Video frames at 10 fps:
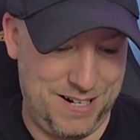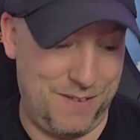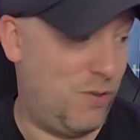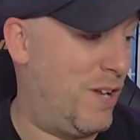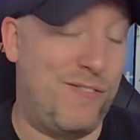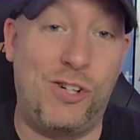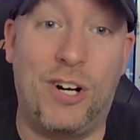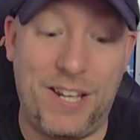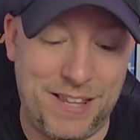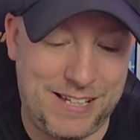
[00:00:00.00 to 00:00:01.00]
And I'm not even
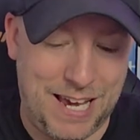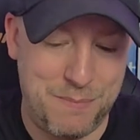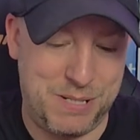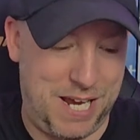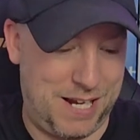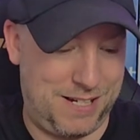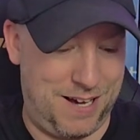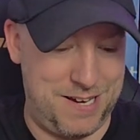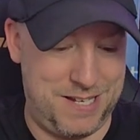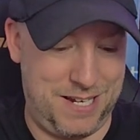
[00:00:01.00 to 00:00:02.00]
got into the games yet,
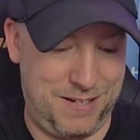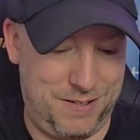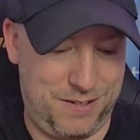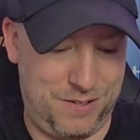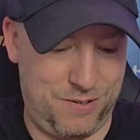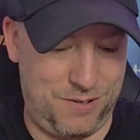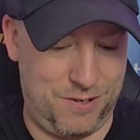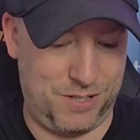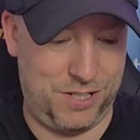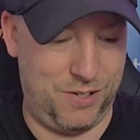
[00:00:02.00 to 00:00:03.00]
guys.
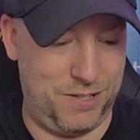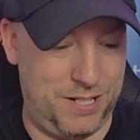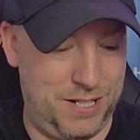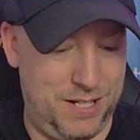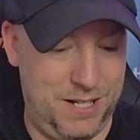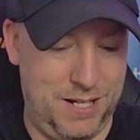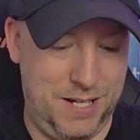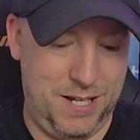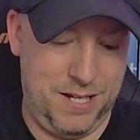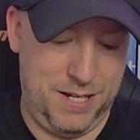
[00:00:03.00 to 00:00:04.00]
Oh, God.
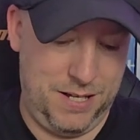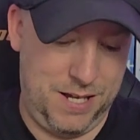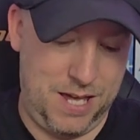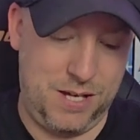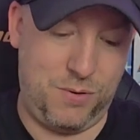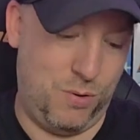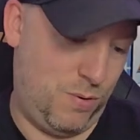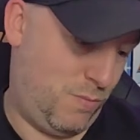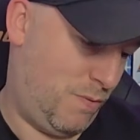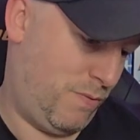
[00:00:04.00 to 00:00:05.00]
There you
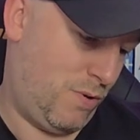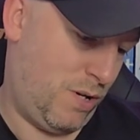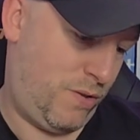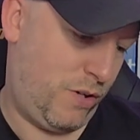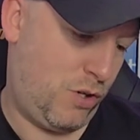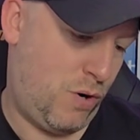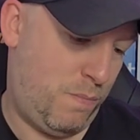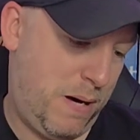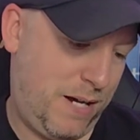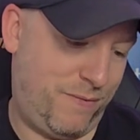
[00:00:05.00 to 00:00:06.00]
go. What we've got, the
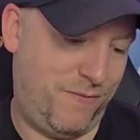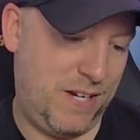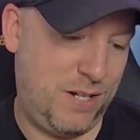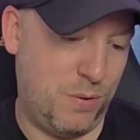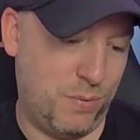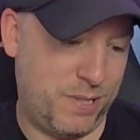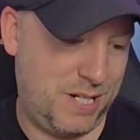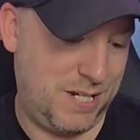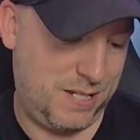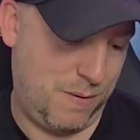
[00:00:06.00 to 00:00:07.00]
compact video
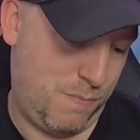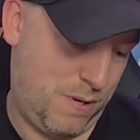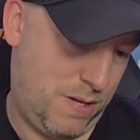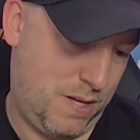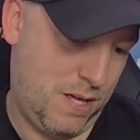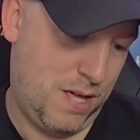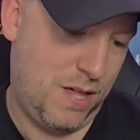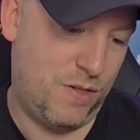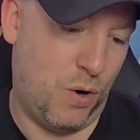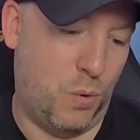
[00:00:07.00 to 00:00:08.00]
system.
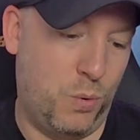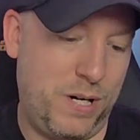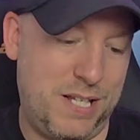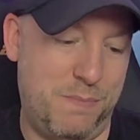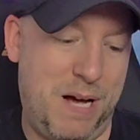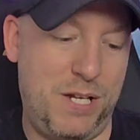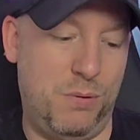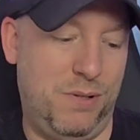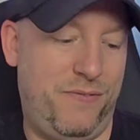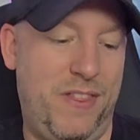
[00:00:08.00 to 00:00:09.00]
The owner's
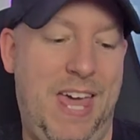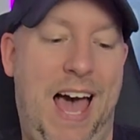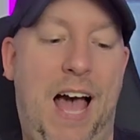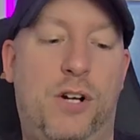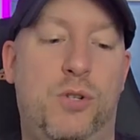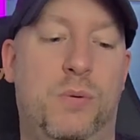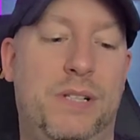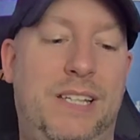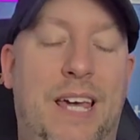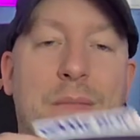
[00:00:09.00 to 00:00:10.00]
manual for the
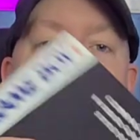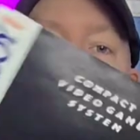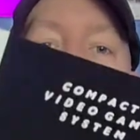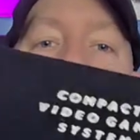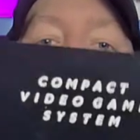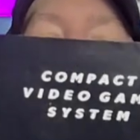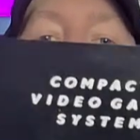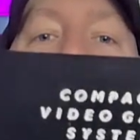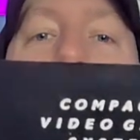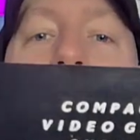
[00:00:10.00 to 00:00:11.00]
actual Game Boy there.